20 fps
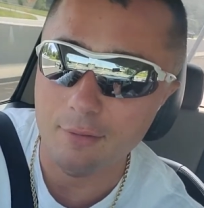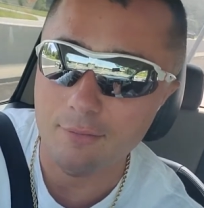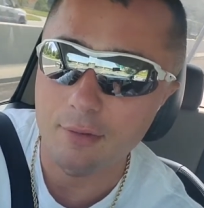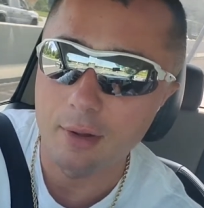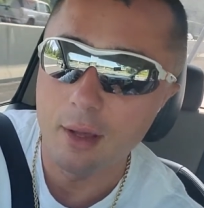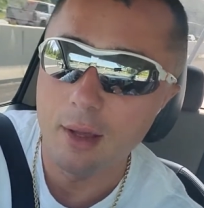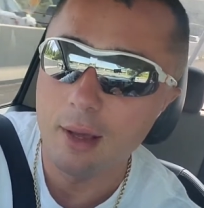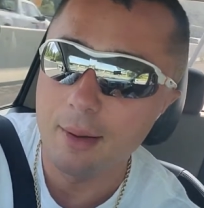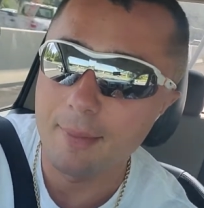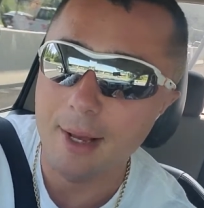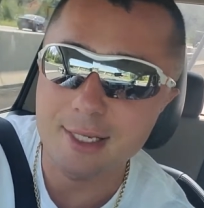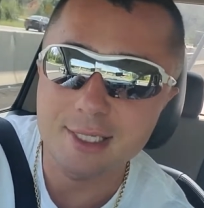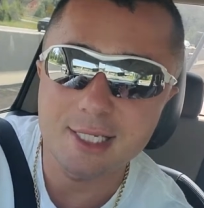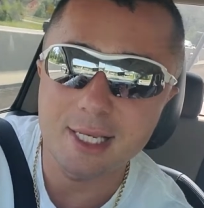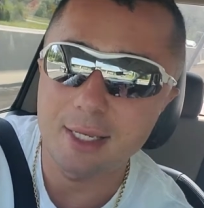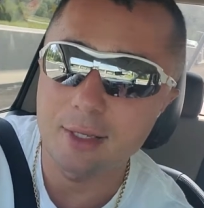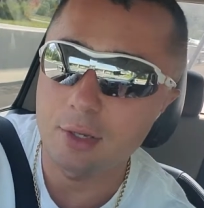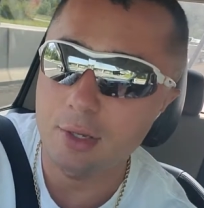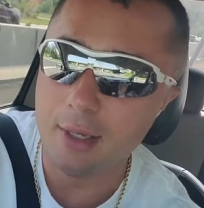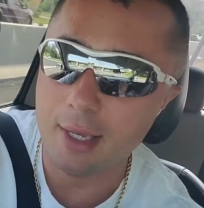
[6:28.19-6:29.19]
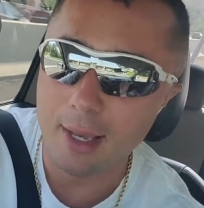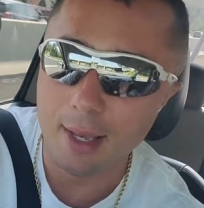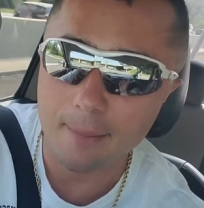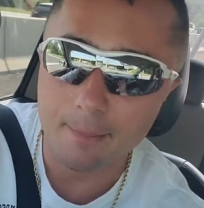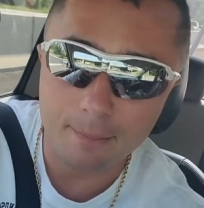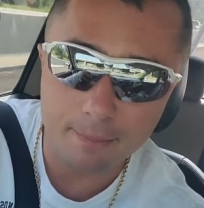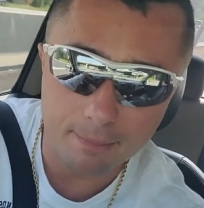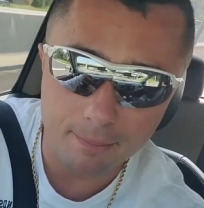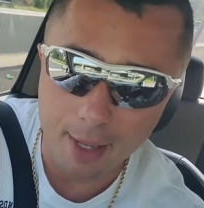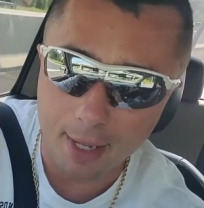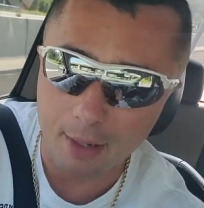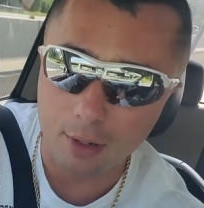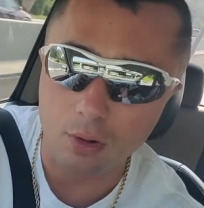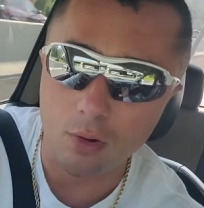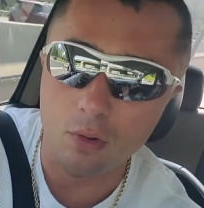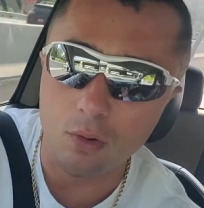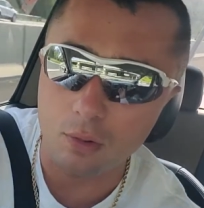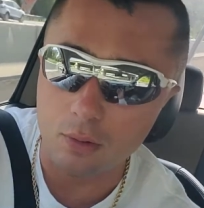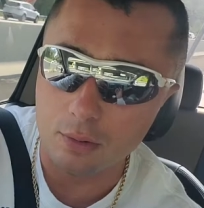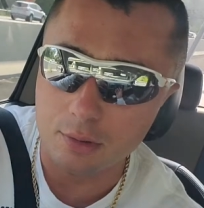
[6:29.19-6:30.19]
I'm not saying you can't make
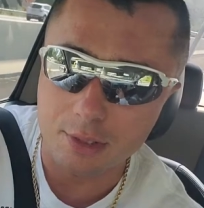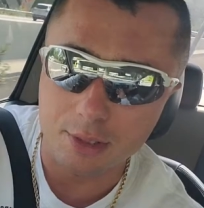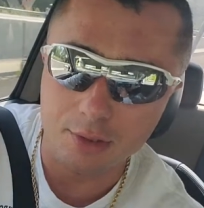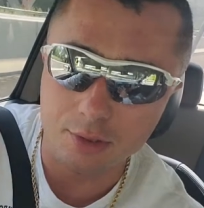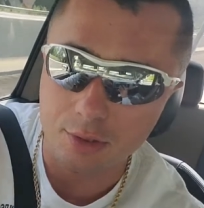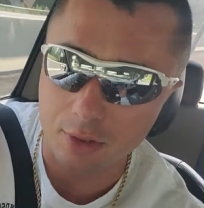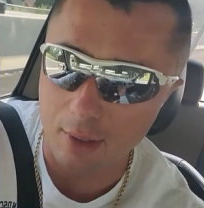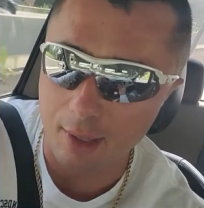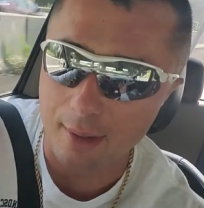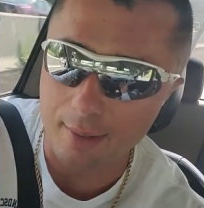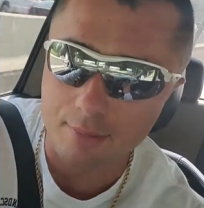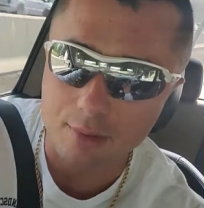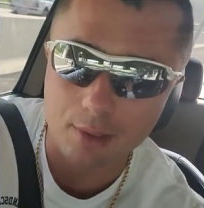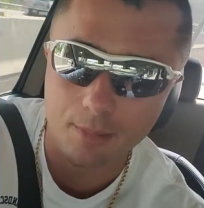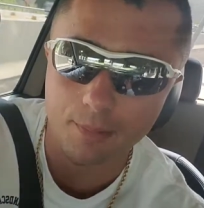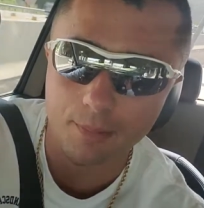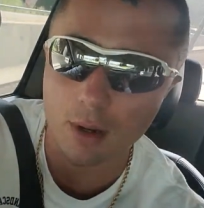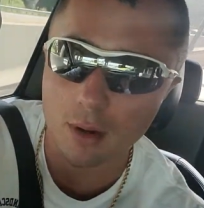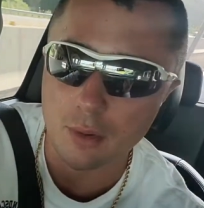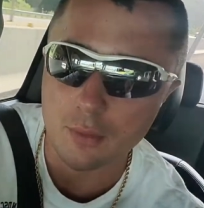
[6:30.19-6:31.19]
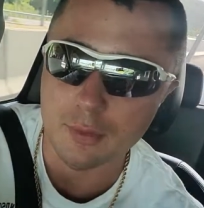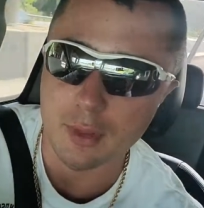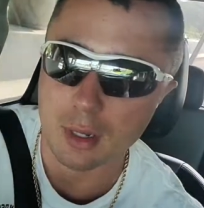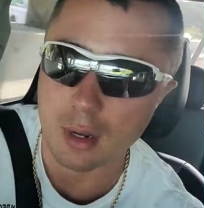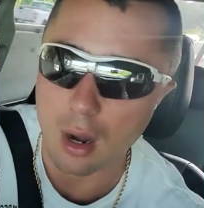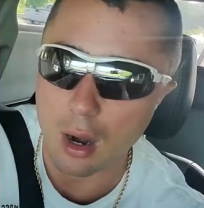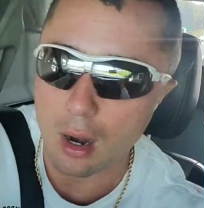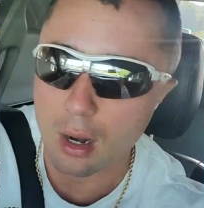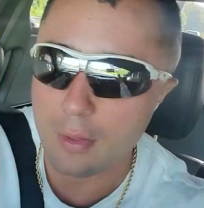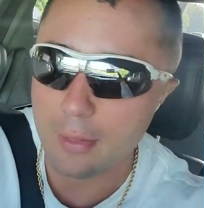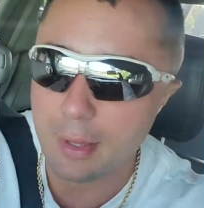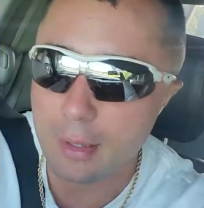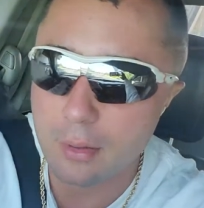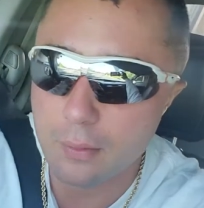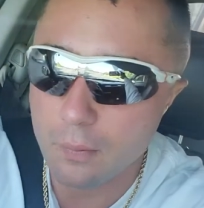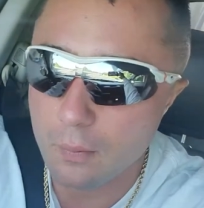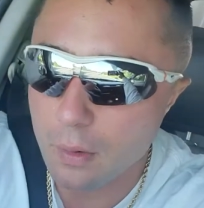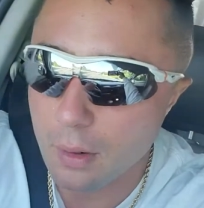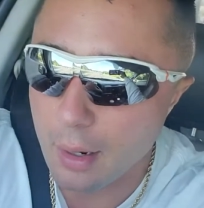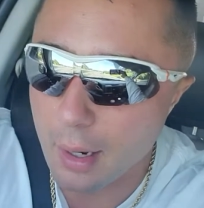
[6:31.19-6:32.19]
goals and dreams about the car that you
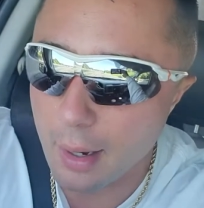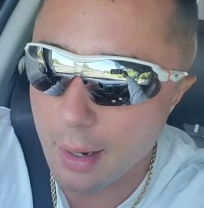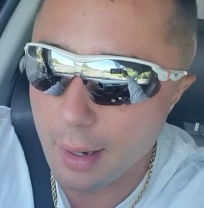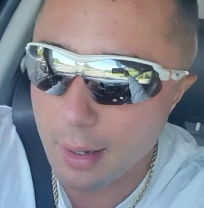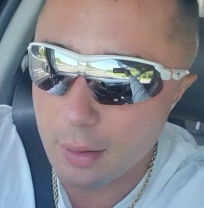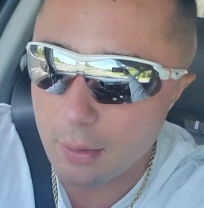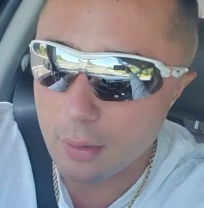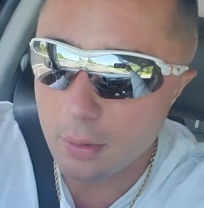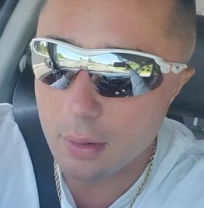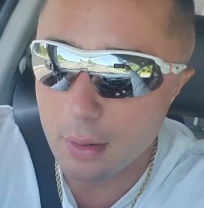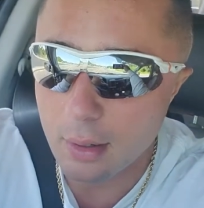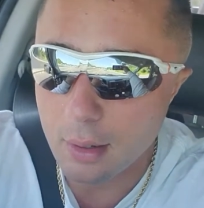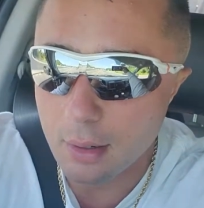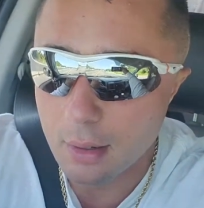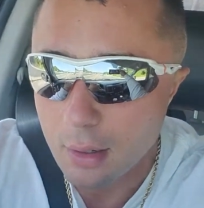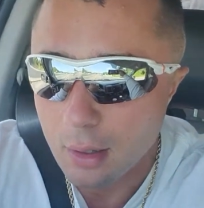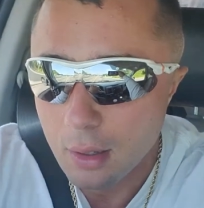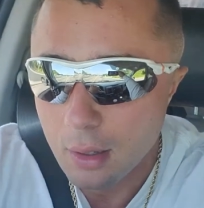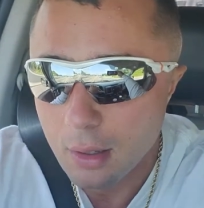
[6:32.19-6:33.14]
want or